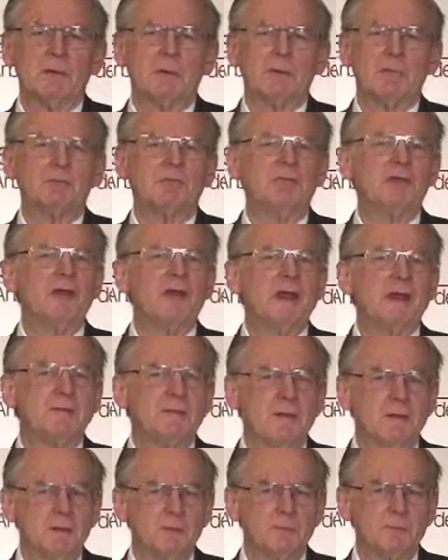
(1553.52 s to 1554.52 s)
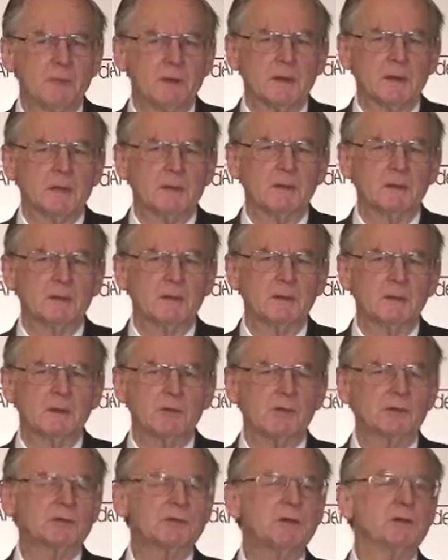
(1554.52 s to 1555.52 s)
favor a
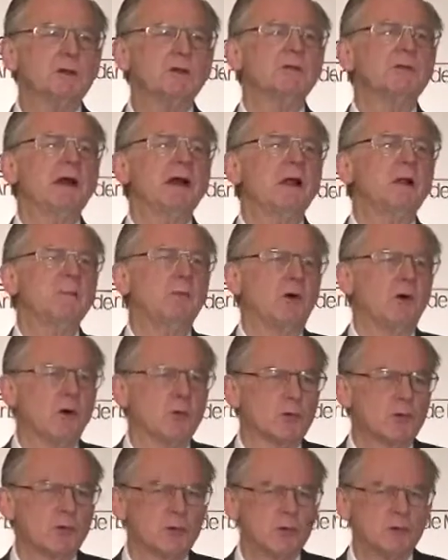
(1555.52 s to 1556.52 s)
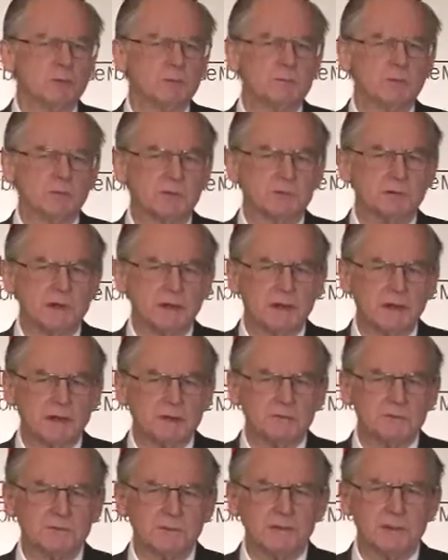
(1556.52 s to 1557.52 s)
good deal of elbow room to a
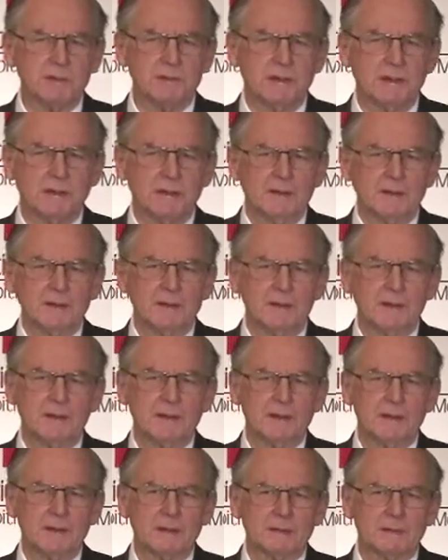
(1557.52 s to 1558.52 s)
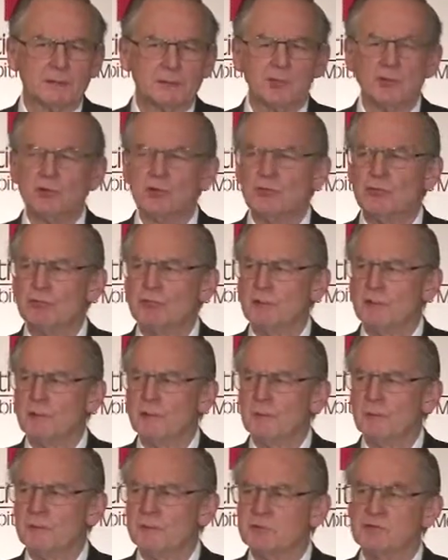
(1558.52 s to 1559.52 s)
country to
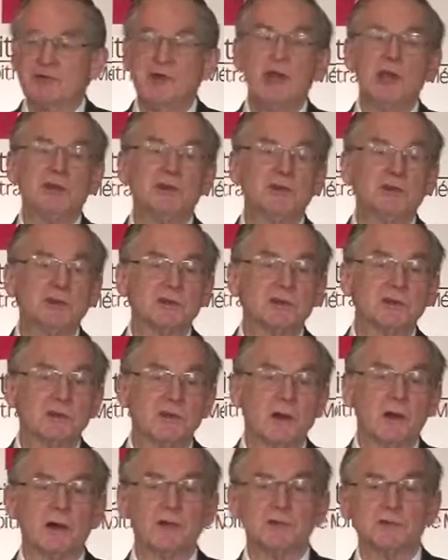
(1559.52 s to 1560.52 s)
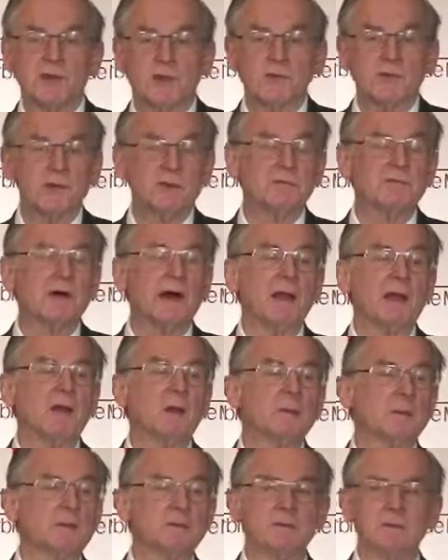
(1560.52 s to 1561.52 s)
change its laws on the
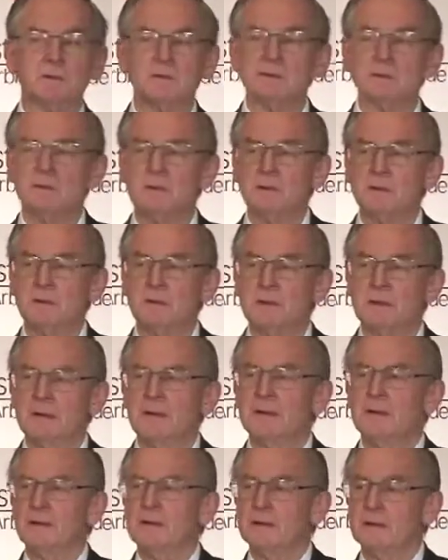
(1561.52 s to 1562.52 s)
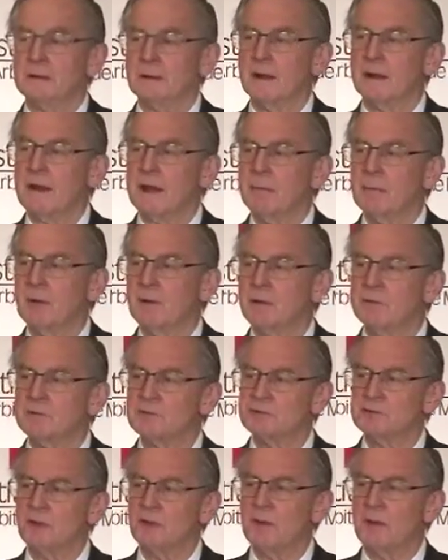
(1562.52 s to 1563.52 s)
environment and labor
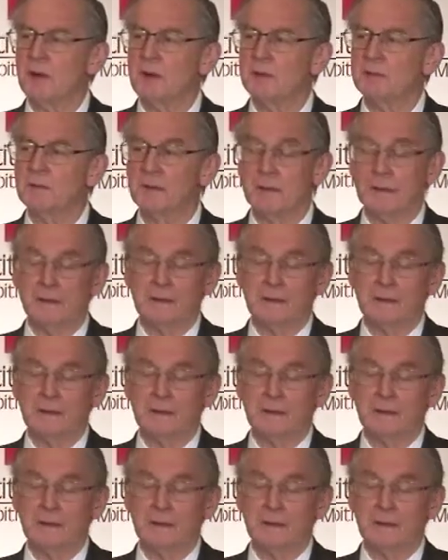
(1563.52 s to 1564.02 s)
and so on